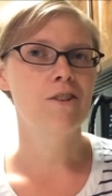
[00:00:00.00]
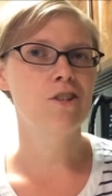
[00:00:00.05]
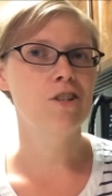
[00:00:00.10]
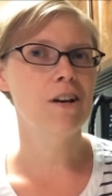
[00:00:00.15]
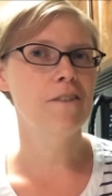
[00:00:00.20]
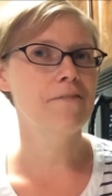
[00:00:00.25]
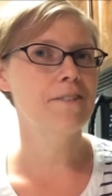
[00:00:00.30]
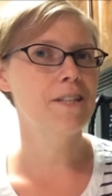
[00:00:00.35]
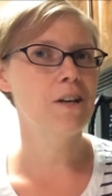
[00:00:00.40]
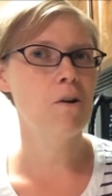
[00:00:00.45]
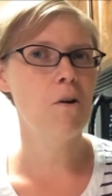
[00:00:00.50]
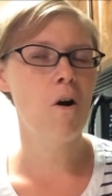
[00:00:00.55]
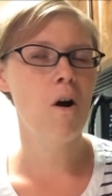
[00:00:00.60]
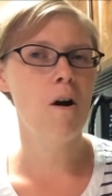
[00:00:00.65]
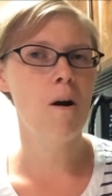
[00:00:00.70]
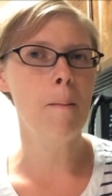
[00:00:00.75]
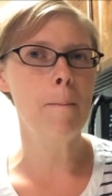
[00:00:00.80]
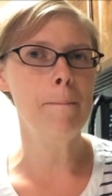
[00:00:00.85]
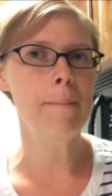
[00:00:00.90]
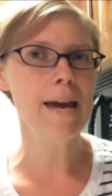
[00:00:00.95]
The chefs there
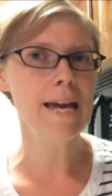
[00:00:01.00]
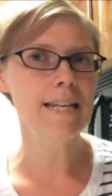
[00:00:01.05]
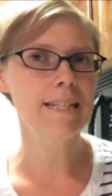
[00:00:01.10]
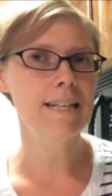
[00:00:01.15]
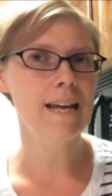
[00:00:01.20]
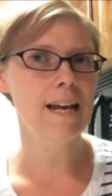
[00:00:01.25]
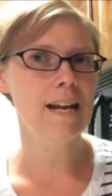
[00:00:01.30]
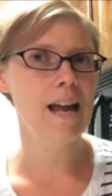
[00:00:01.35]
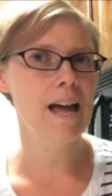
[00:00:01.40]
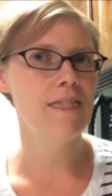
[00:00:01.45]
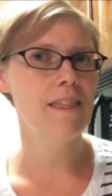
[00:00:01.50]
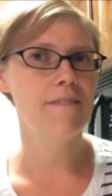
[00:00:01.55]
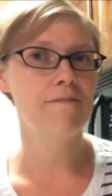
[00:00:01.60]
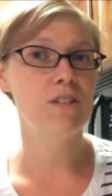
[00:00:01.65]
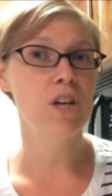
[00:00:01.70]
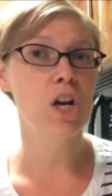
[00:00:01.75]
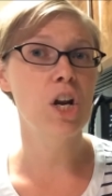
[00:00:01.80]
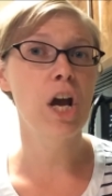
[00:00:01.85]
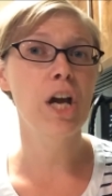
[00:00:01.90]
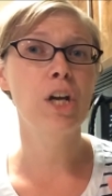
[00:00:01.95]
are amazing and they've
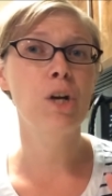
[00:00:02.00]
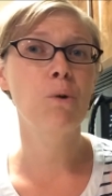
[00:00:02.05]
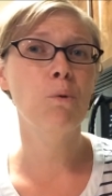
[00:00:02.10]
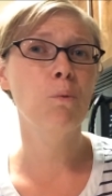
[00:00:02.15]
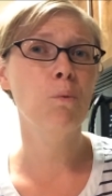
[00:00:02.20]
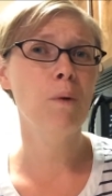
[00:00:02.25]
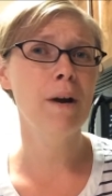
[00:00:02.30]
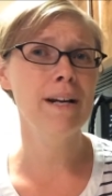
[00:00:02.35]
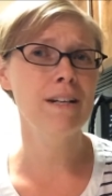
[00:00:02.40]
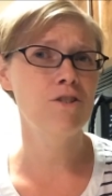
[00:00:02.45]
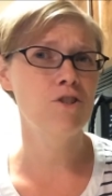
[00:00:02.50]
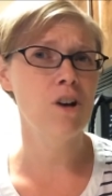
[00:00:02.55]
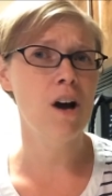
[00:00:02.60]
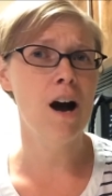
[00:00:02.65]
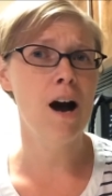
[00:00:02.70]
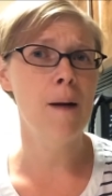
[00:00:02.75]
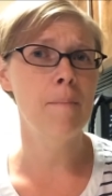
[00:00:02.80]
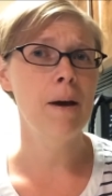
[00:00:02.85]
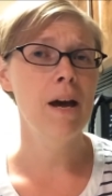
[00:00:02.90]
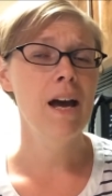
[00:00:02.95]
done a great
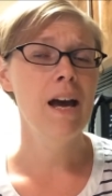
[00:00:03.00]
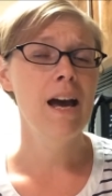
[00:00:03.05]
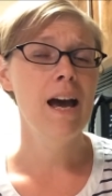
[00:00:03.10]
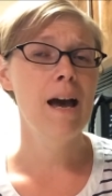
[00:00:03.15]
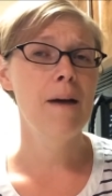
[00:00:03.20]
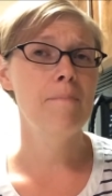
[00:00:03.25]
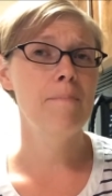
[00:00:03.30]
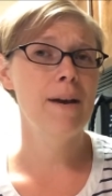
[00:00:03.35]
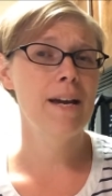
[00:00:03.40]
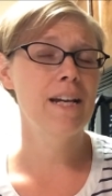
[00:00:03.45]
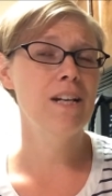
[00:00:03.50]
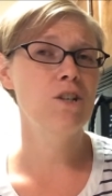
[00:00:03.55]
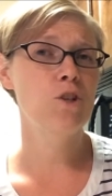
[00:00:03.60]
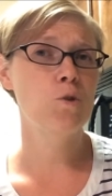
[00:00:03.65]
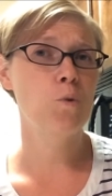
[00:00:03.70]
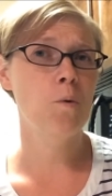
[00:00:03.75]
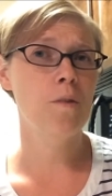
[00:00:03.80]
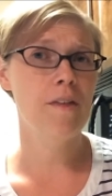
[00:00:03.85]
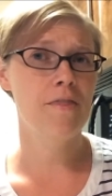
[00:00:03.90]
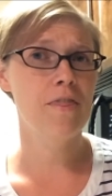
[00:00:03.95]
job at making
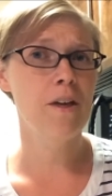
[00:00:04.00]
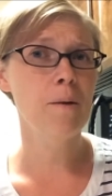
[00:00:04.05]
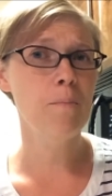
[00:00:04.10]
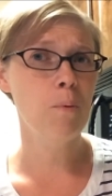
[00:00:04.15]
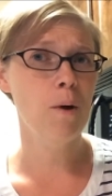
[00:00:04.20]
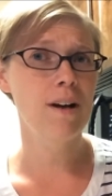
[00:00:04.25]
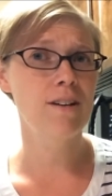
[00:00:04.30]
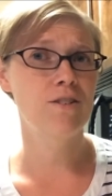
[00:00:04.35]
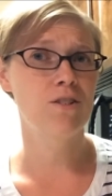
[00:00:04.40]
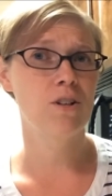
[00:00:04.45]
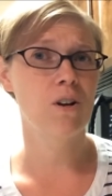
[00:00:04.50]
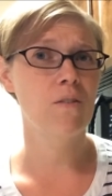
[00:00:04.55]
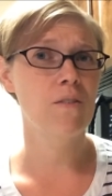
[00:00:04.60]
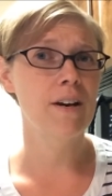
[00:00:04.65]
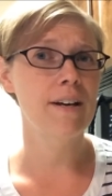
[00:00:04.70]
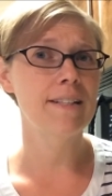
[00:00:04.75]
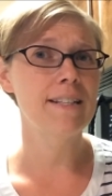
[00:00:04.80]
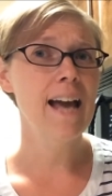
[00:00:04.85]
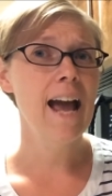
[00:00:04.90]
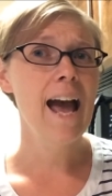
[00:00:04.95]
sure that their bread
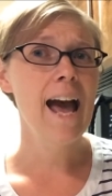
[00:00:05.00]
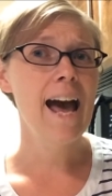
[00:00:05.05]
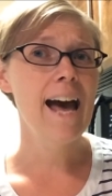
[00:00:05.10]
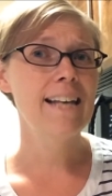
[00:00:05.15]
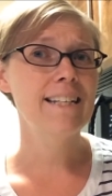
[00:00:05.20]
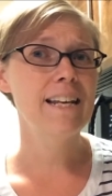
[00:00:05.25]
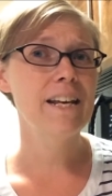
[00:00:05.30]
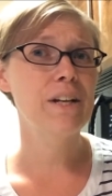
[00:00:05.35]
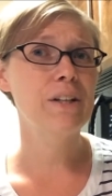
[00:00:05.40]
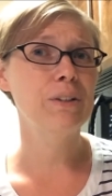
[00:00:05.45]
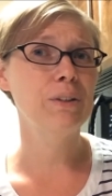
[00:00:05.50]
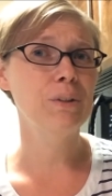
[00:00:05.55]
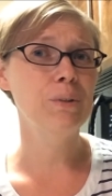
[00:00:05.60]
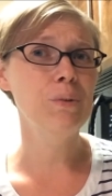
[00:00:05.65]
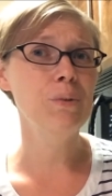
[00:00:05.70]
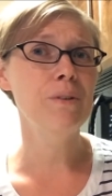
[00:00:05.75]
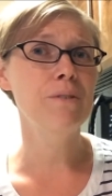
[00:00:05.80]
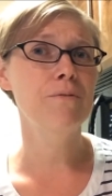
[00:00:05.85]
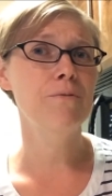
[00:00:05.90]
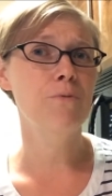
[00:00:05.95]
service has a
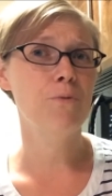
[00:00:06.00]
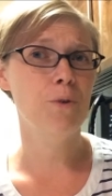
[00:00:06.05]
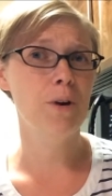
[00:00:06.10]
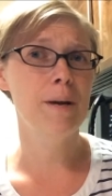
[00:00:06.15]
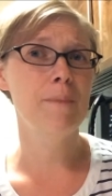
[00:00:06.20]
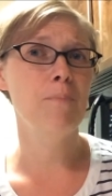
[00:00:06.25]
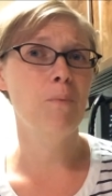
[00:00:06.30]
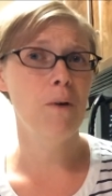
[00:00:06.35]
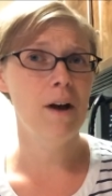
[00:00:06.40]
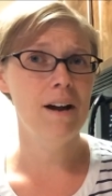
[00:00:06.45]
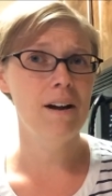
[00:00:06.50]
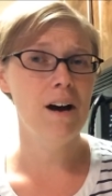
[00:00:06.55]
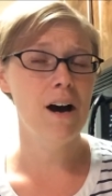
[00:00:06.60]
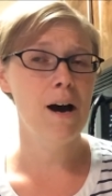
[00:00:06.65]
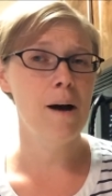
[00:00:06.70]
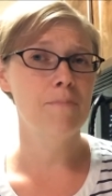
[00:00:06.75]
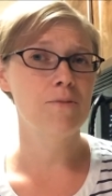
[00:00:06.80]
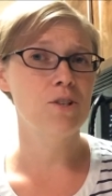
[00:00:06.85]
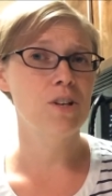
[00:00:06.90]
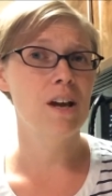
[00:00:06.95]
gluten-free bread
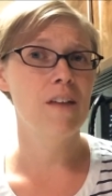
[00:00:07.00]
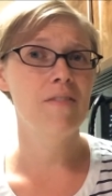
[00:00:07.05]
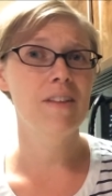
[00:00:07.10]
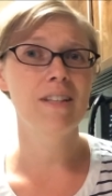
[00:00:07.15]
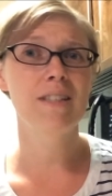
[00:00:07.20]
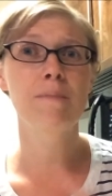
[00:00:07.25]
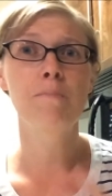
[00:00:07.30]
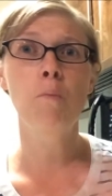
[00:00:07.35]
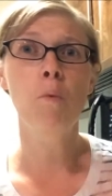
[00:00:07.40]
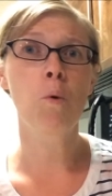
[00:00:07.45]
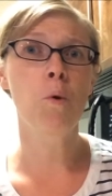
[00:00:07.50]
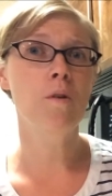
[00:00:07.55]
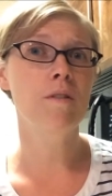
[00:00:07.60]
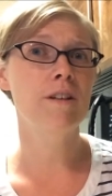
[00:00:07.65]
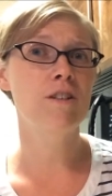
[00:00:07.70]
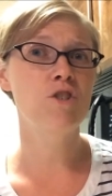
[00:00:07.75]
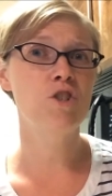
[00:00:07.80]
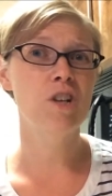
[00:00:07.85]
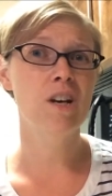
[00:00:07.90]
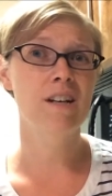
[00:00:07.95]
option that's more
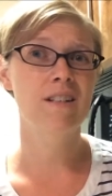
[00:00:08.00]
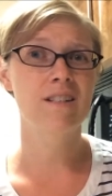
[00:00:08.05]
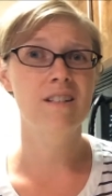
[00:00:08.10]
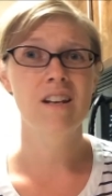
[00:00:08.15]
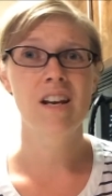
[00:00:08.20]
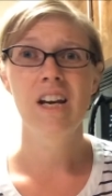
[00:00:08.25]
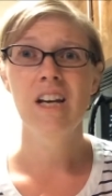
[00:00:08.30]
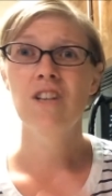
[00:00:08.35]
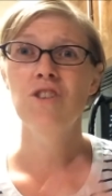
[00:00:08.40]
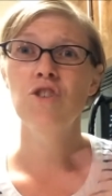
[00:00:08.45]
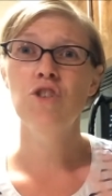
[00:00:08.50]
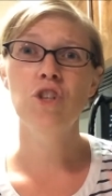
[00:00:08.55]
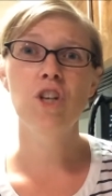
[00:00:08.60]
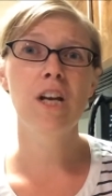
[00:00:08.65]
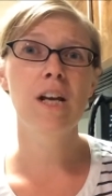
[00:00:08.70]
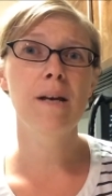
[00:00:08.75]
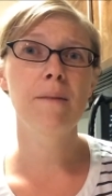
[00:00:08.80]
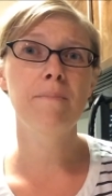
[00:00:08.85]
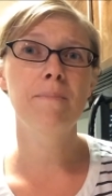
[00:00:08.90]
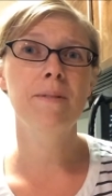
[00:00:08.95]
than just
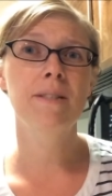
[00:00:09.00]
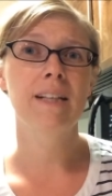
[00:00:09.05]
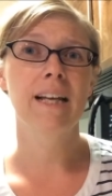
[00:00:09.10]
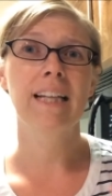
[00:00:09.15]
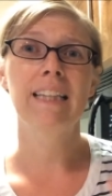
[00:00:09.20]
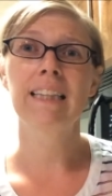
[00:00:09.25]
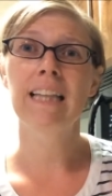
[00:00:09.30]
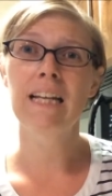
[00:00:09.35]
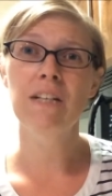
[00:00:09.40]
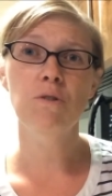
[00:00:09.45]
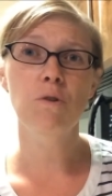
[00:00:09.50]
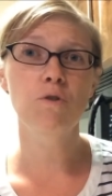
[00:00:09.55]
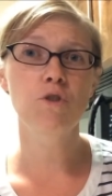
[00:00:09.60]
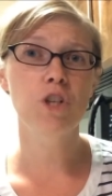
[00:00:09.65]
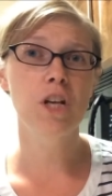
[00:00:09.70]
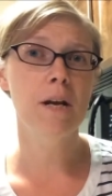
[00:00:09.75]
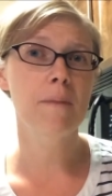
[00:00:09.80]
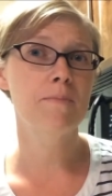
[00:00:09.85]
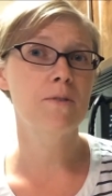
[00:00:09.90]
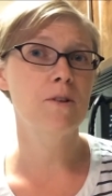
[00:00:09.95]
chips, like lentil
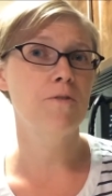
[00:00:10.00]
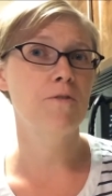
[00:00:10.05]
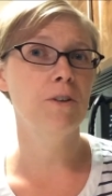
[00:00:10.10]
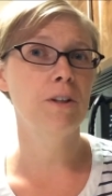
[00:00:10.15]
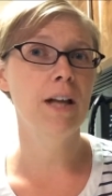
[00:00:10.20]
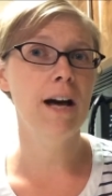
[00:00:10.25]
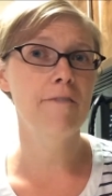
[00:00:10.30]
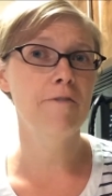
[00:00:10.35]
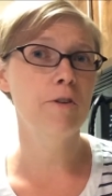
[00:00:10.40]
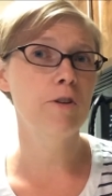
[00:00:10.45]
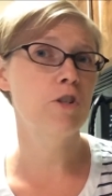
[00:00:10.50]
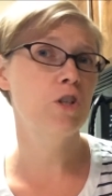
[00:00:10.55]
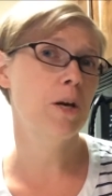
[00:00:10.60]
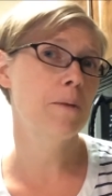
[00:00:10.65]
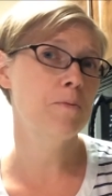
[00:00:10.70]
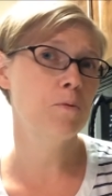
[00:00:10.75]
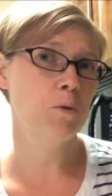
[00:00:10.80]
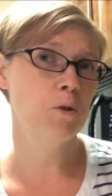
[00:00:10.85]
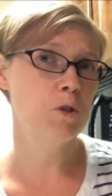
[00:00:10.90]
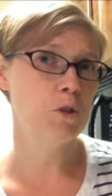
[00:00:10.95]
chips or falafel
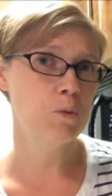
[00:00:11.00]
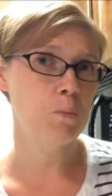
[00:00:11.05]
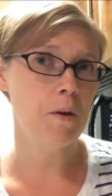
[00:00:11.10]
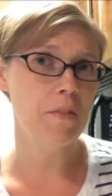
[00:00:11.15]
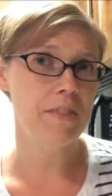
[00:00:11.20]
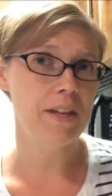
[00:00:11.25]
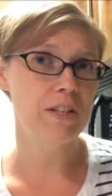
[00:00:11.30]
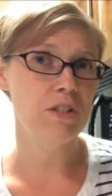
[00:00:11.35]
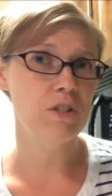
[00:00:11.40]
chips, which is what